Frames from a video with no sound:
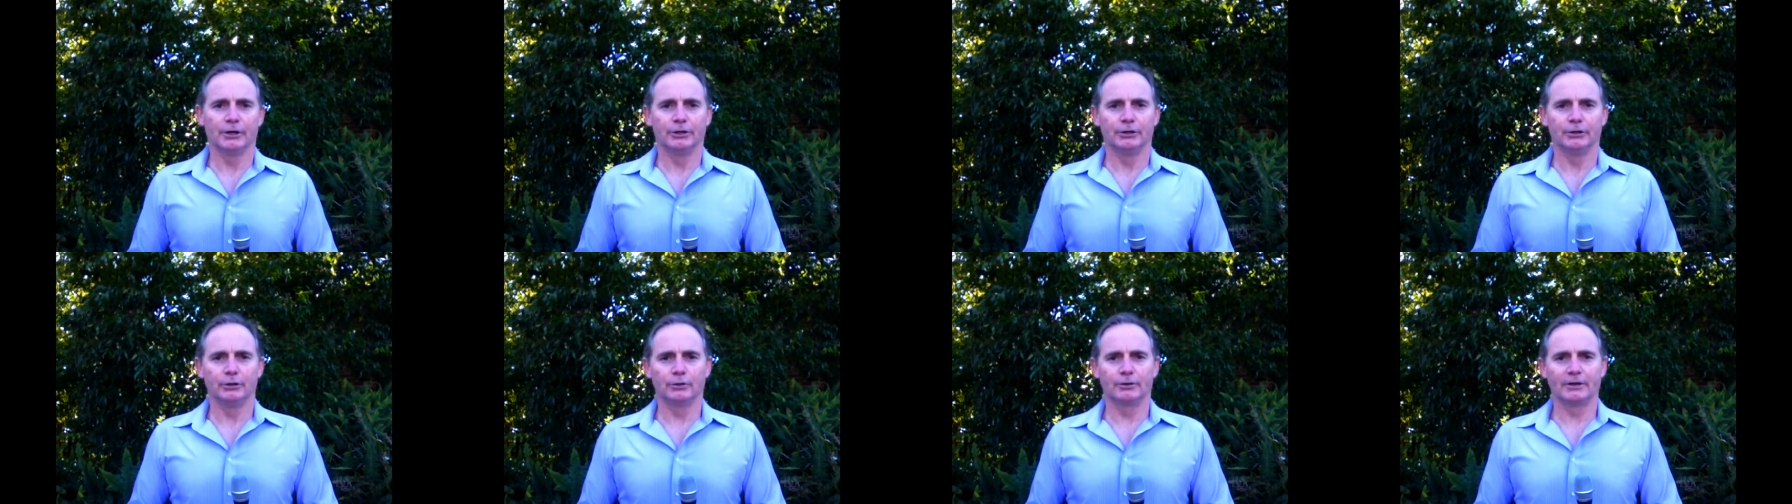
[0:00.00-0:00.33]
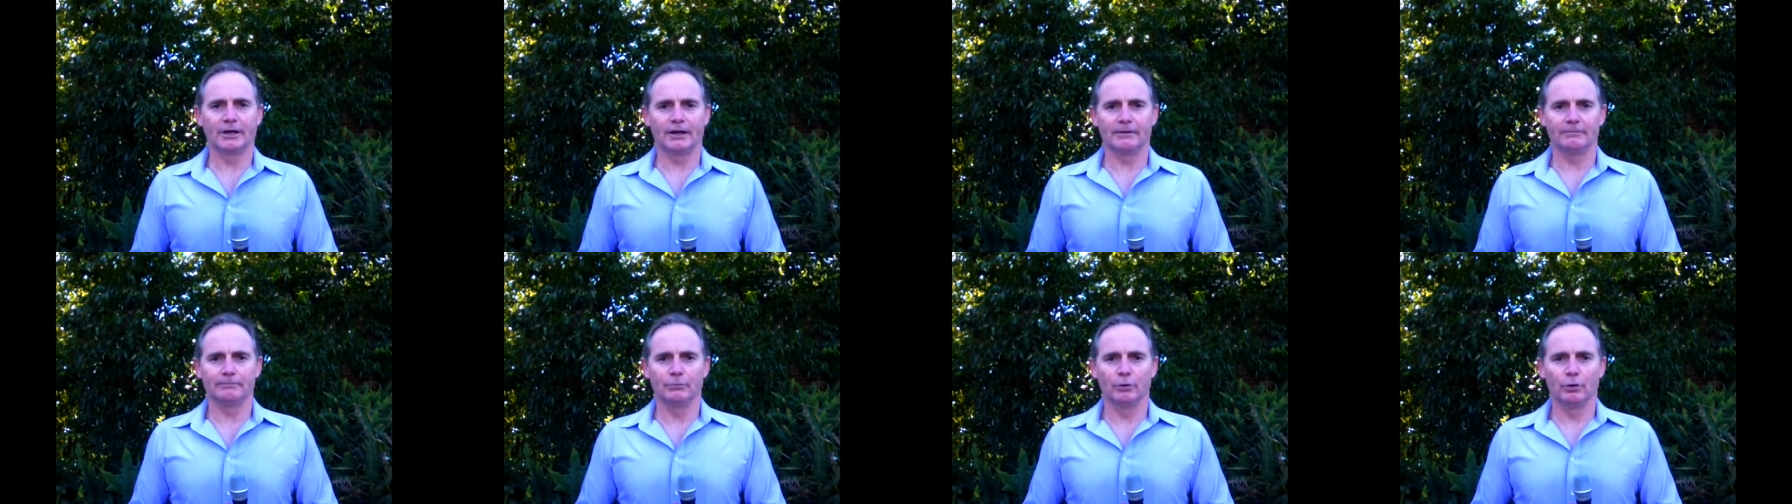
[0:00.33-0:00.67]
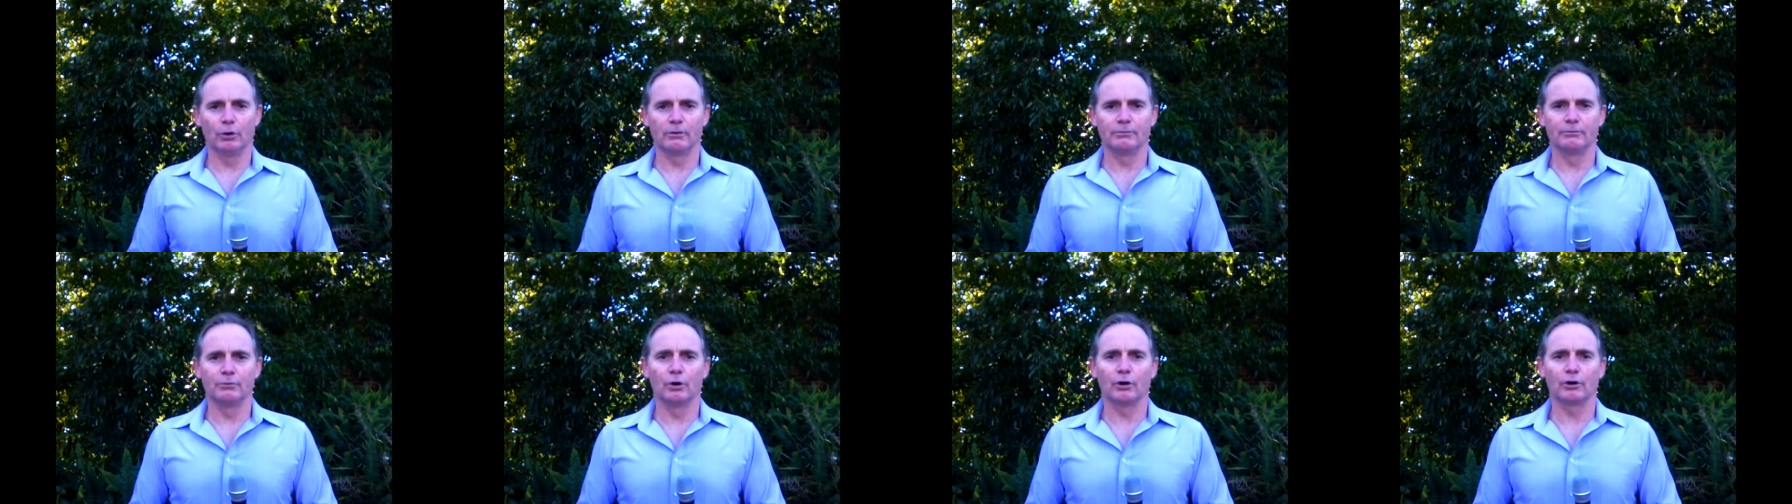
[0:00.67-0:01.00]
you'll get
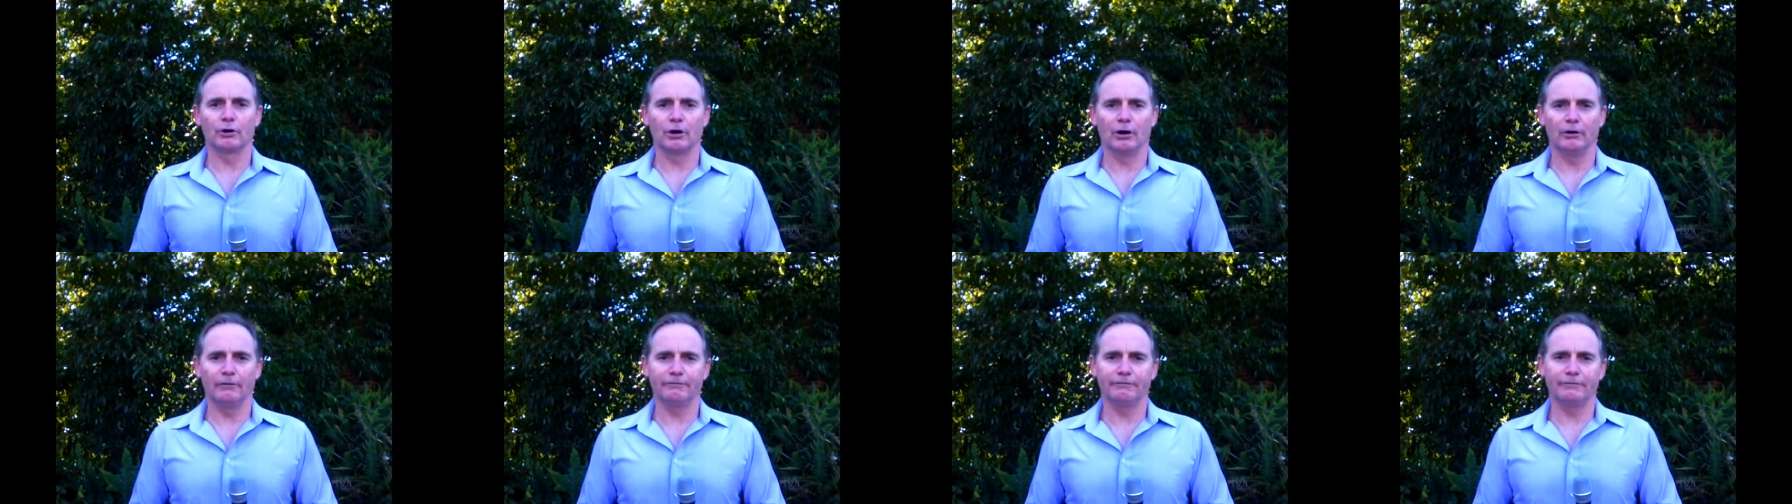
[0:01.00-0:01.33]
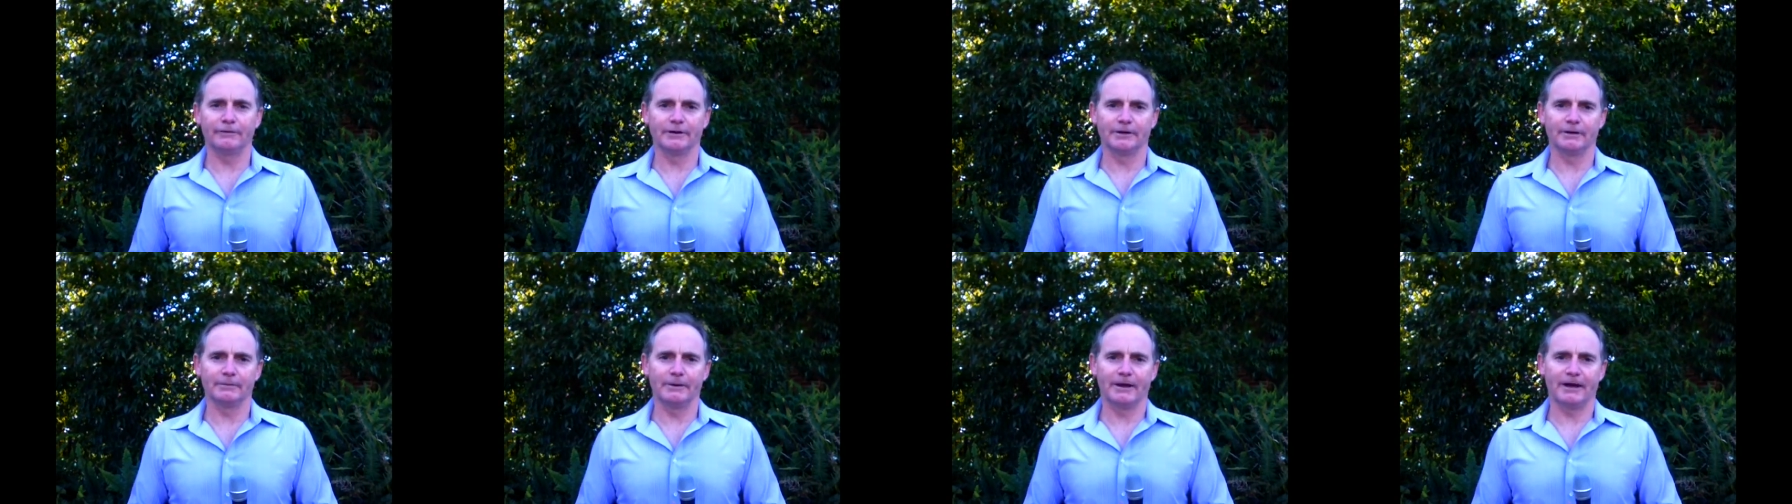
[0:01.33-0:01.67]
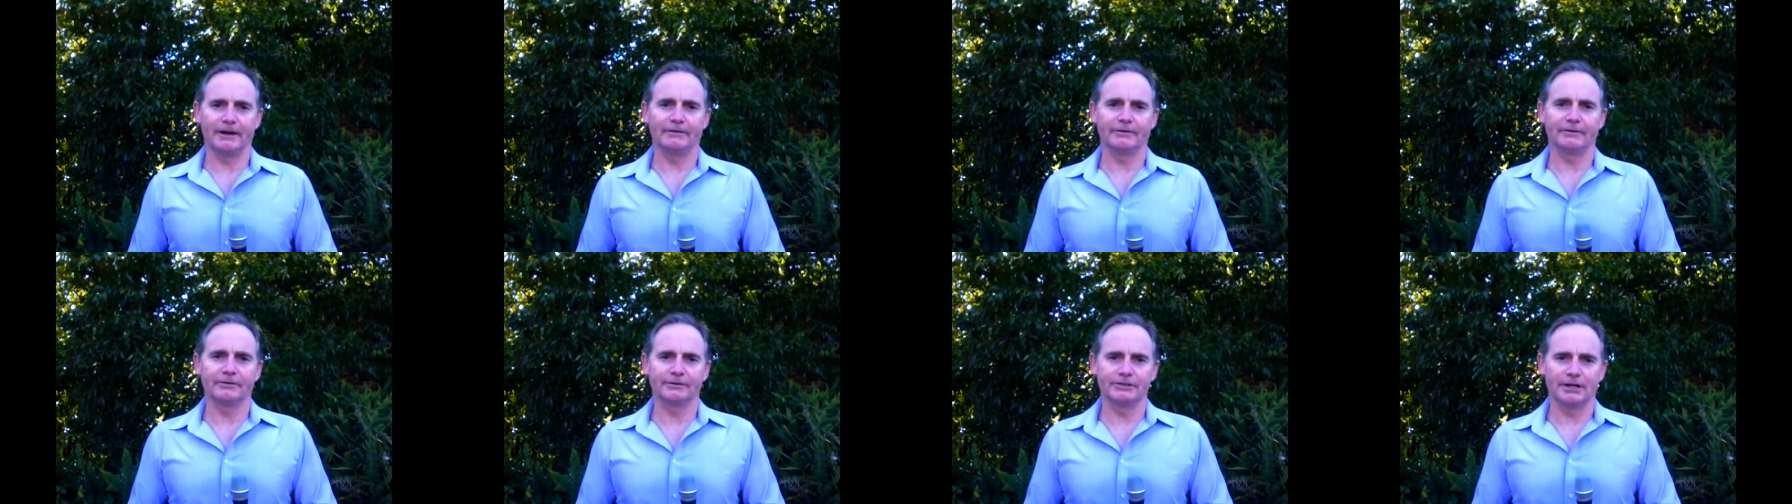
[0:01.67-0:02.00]
more and more confident
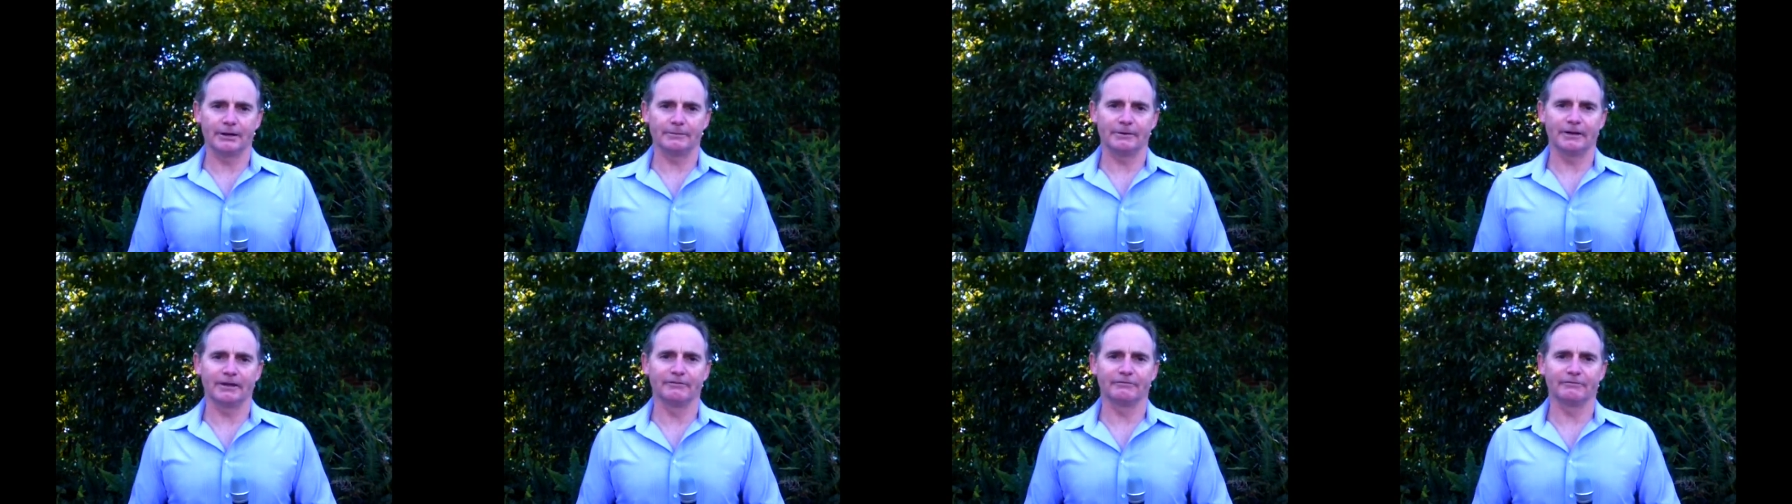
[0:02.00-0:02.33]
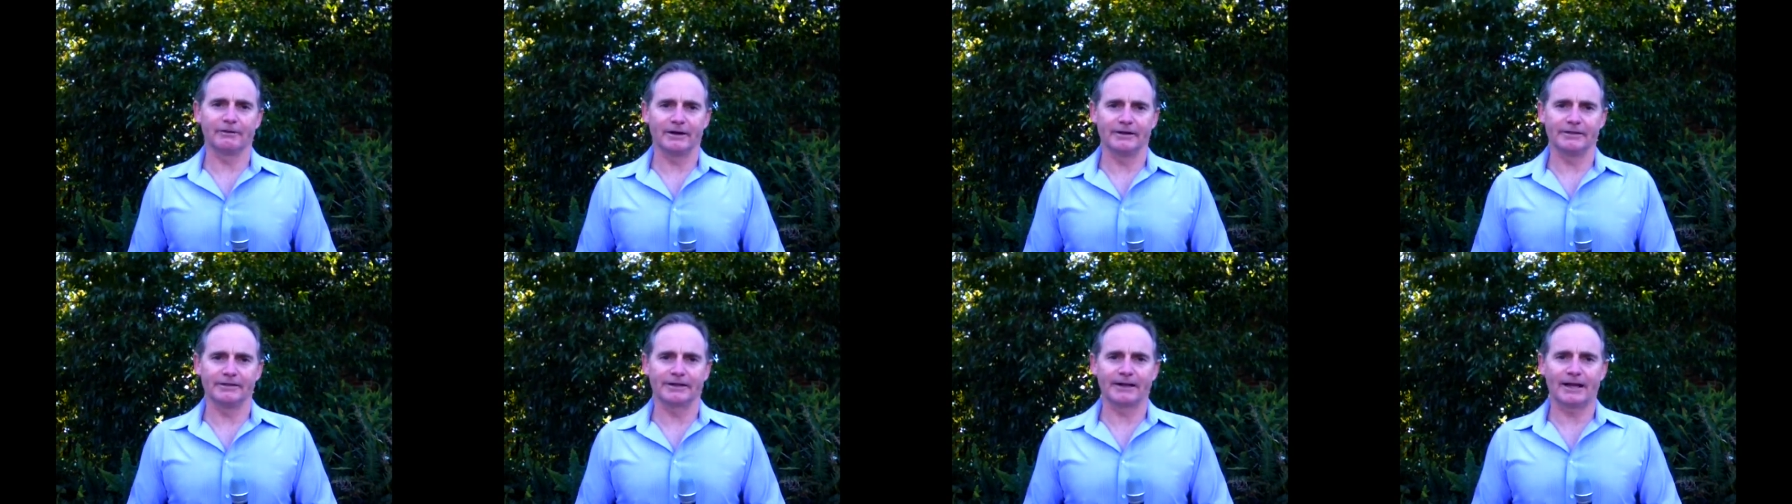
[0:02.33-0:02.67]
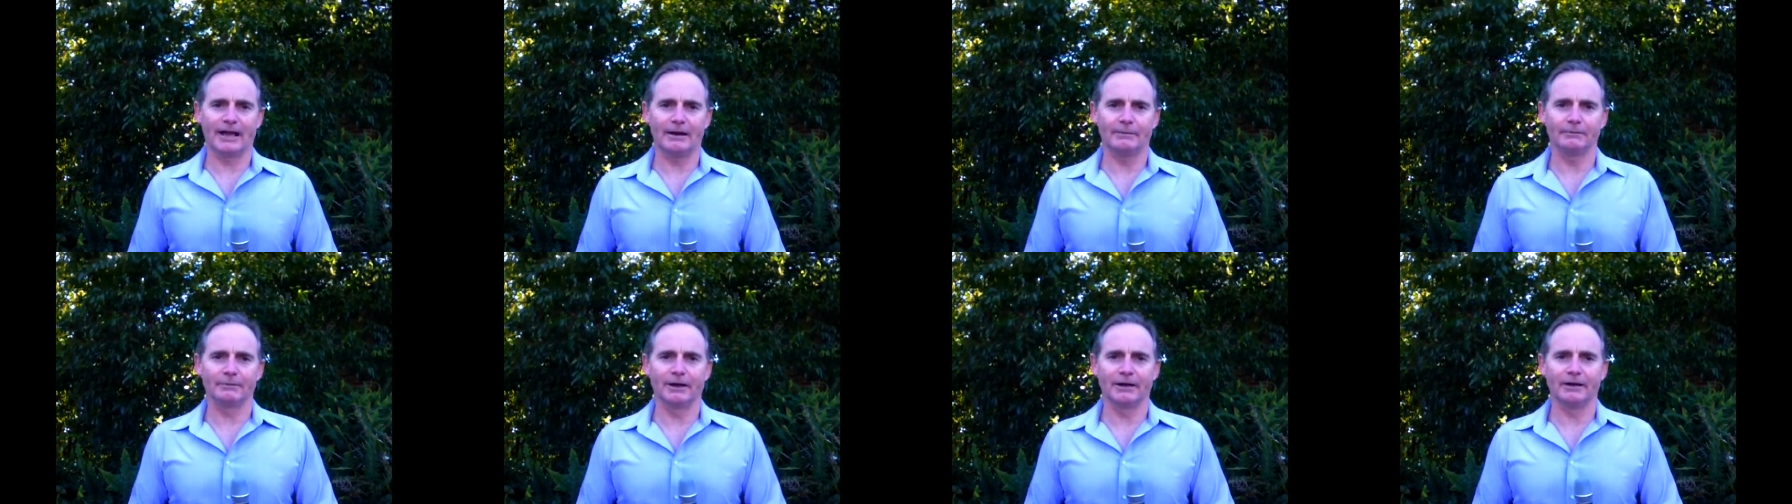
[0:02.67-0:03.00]
about jumping in front of the
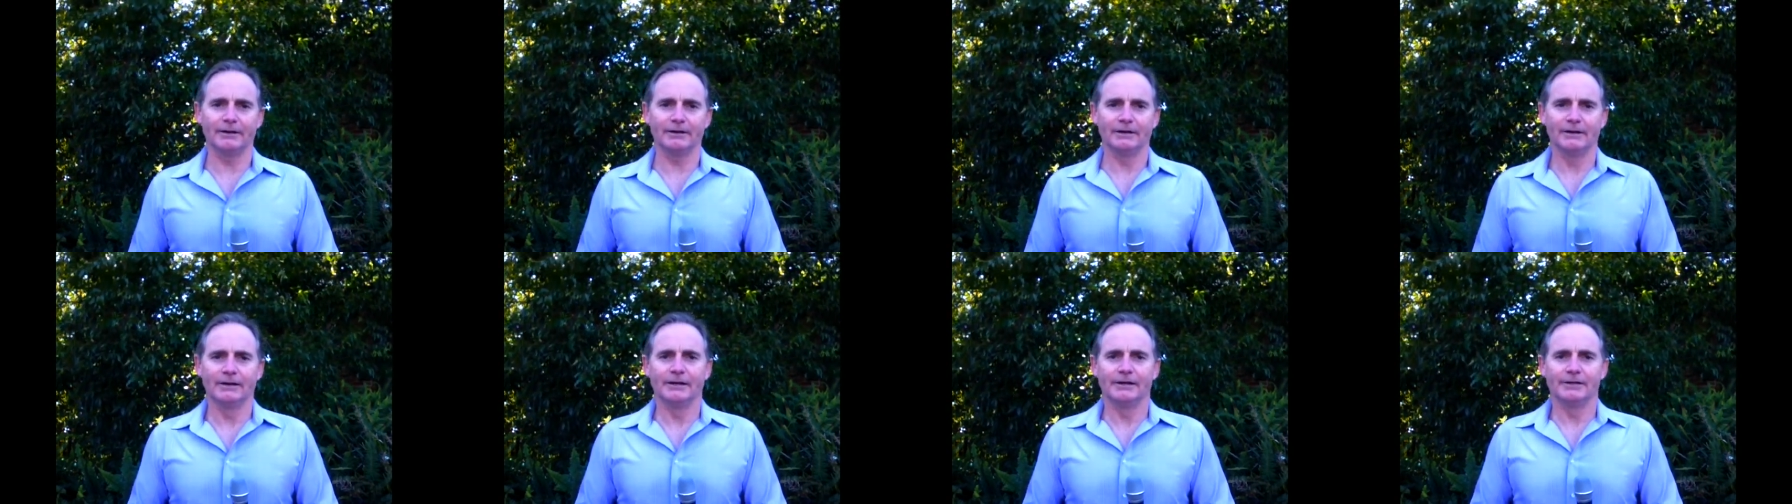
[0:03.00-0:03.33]
camera